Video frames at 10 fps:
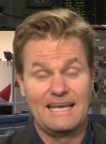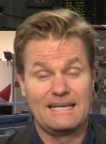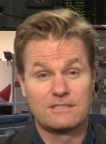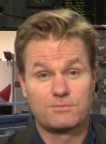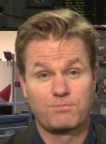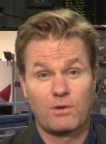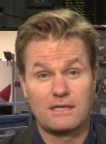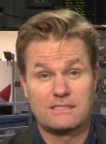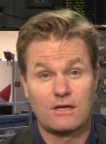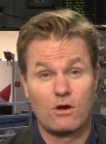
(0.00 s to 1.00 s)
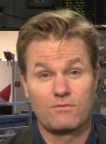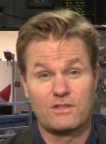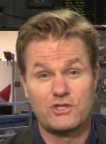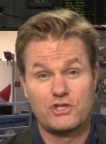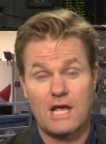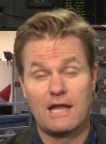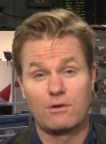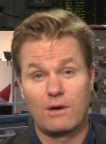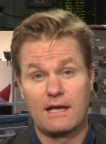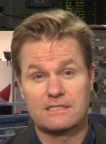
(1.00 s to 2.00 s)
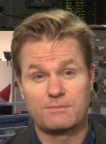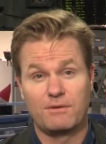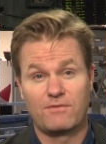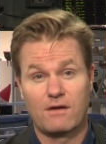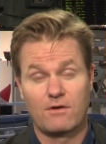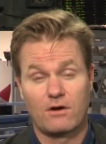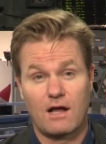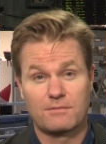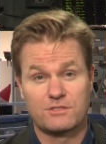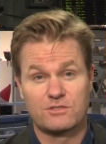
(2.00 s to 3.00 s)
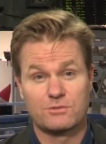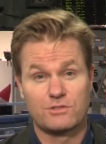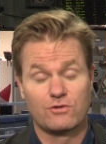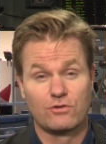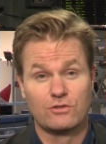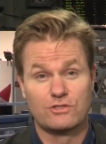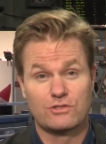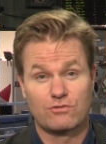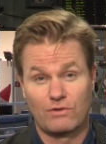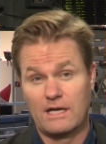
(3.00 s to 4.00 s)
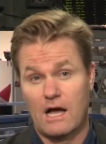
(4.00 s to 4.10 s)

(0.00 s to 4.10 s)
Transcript: it is pricing off the January S&P 500 options, which includes three